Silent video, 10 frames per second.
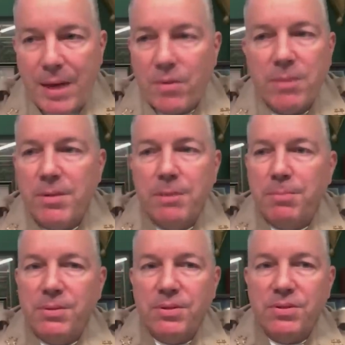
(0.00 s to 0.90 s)
I don't want to be in a
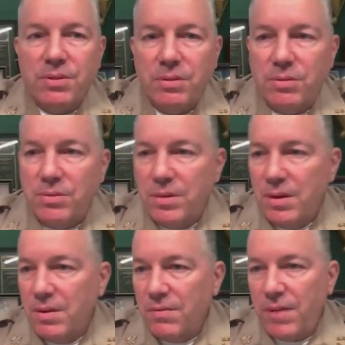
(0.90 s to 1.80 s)
position to lose
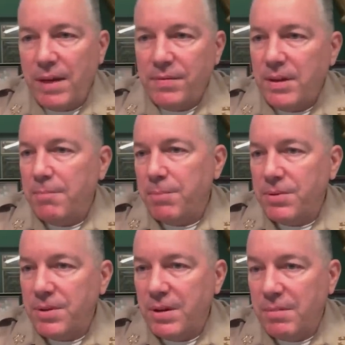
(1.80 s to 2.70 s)
5
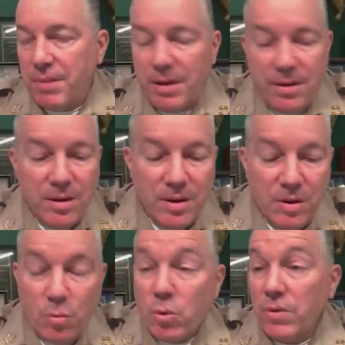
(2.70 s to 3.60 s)
10% of my
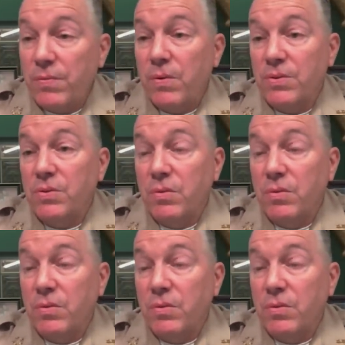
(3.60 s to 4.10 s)
workforce